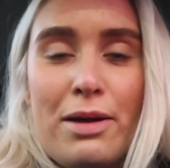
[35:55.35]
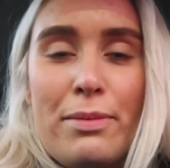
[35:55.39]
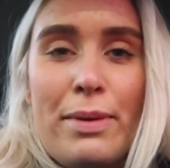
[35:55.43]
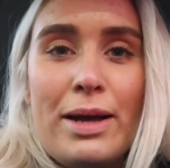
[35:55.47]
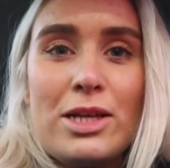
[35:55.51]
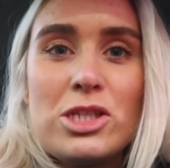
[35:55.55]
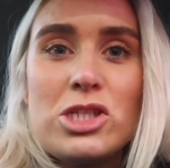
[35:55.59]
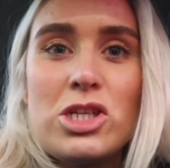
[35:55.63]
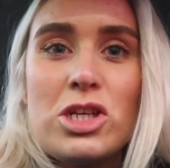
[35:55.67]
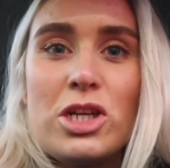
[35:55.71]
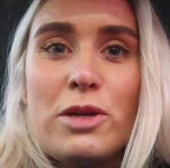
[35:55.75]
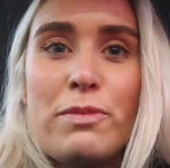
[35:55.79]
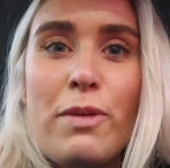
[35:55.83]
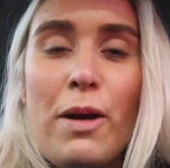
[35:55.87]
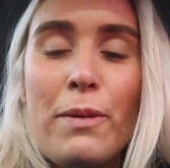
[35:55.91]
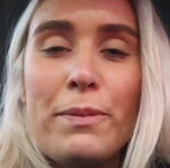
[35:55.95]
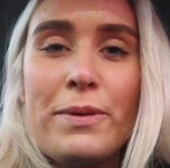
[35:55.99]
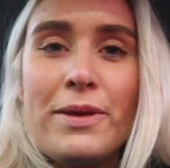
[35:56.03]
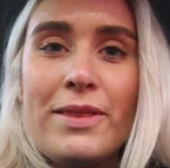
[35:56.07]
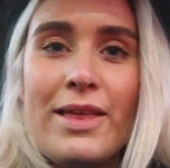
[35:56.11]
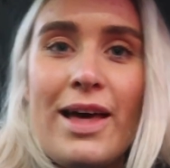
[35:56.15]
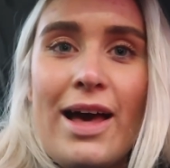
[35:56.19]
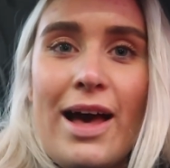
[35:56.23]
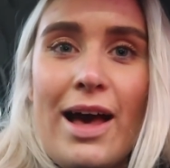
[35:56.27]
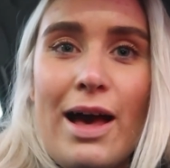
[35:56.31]
I'm actually going to
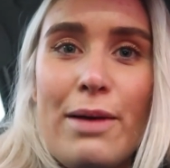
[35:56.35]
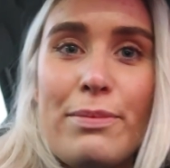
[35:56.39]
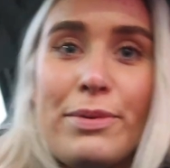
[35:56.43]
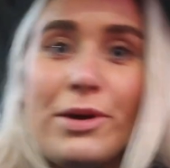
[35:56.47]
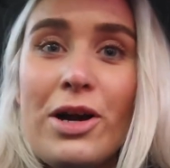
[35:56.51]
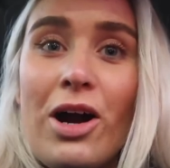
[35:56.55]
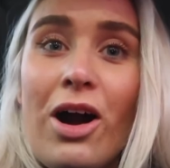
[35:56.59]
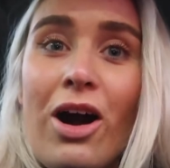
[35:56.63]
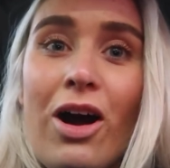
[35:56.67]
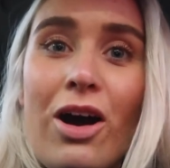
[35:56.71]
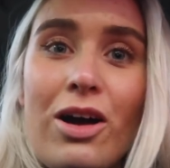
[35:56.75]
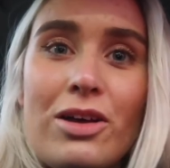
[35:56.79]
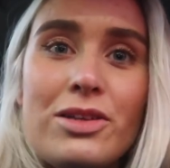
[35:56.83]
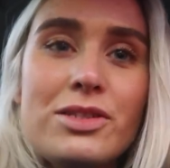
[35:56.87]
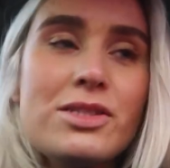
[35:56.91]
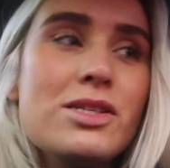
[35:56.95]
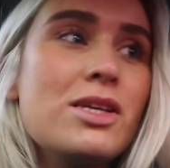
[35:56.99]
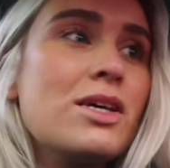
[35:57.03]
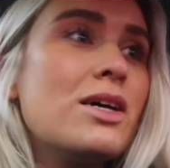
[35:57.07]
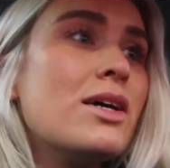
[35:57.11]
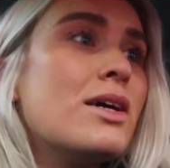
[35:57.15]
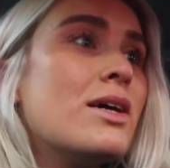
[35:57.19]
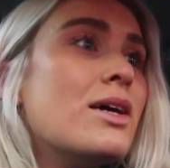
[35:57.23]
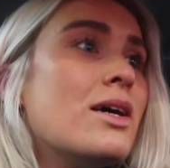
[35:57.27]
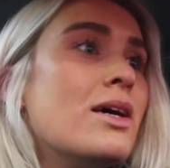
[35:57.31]
pop you there
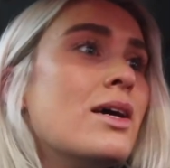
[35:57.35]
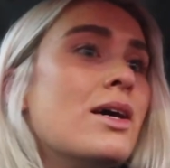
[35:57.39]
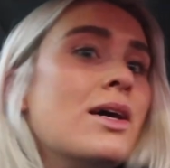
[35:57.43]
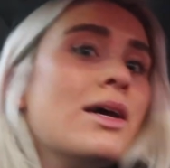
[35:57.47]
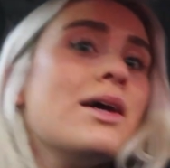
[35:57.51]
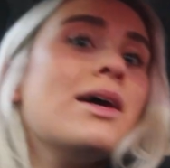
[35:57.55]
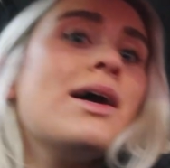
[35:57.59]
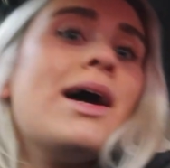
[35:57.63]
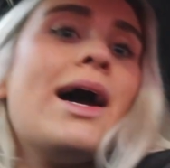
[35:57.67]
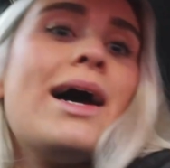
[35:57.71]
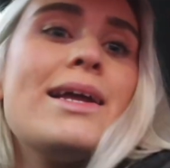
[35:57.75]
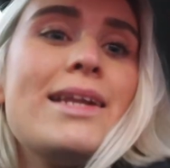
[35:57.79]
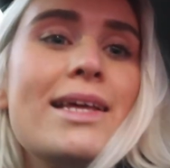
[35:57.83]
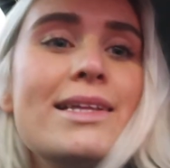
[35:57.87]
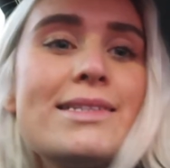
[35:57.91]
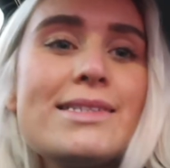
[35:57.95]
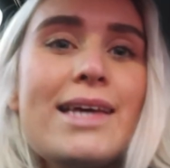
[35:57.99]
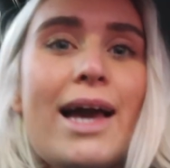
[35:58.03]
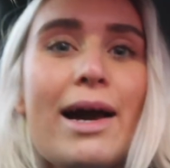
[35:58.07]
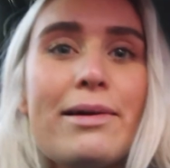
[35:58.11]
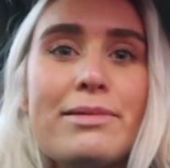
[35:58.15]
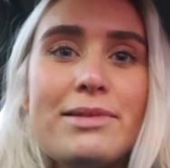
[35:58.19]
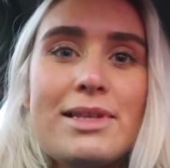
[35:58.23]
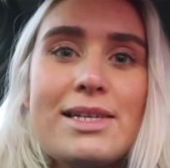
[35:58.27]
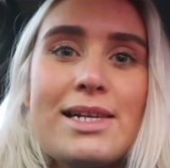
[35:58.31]
because I need to
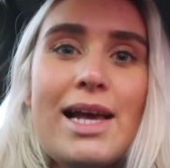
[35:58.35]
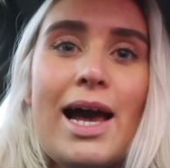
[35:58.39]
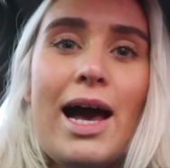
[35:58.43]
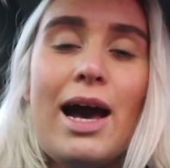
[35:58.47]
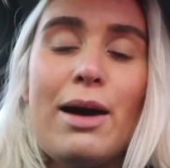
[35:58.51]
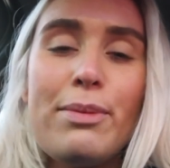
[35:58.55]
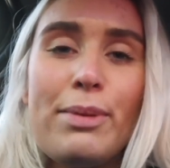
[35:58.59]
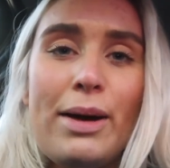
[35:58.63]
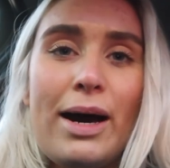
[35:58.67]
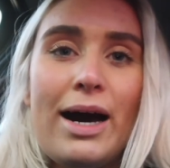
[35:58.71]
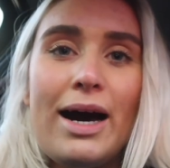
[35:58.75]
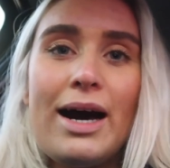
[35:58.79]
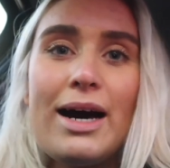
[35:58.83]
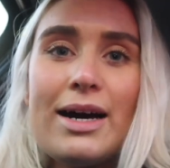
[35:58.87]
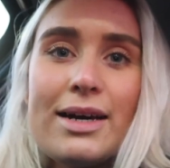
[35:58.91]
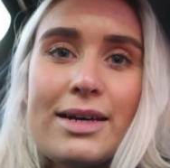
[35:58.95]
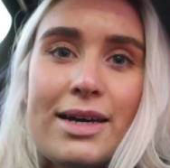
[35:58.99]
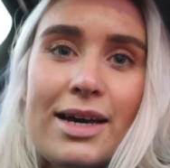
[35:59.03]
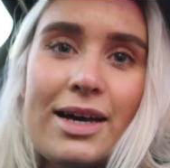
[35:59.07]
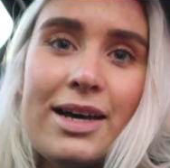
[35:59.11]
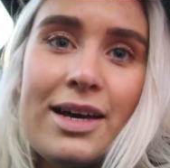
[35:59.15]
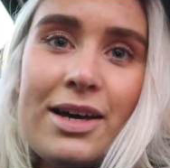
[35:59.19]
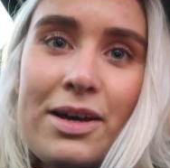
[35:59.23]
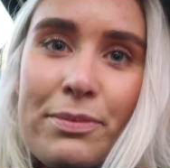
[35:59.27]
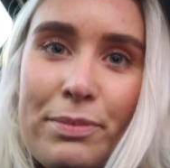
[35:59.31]
get out of this car
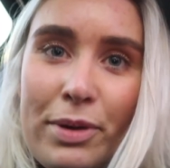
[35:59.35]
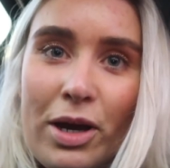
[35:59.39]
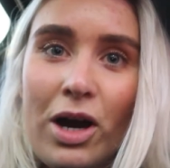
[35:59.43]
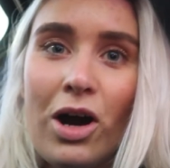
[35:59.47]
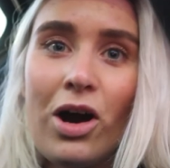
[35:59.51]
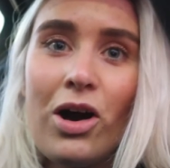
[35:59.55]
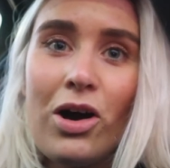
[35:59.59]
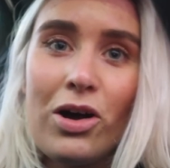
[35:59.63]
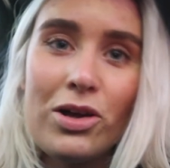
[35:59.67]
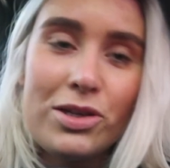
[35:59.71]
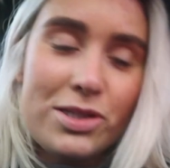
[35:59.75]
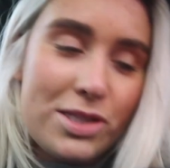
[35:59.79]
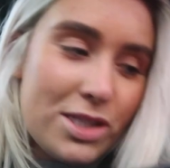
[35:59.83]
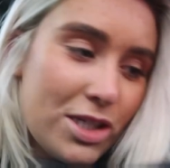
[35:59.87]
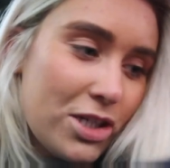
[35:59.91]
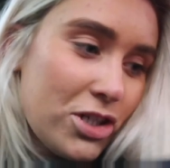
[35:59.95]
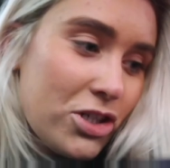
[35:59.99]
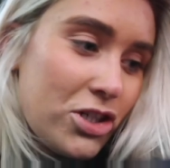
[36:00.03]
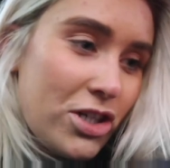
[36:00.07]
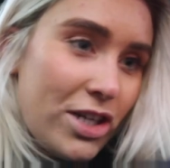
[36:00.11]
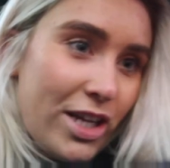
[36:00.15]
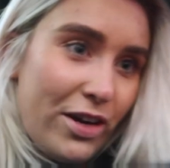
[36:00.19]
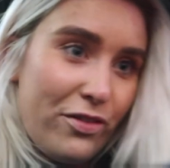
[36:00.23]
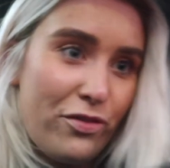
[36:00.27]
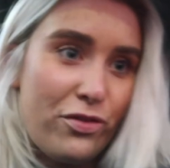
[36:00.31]
park, because you
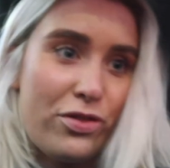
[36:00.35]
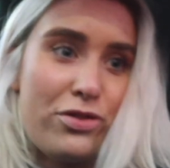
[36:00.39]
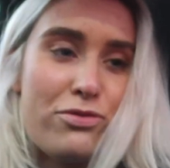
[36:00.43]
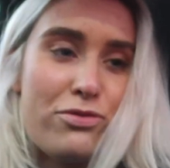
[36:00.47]
can only have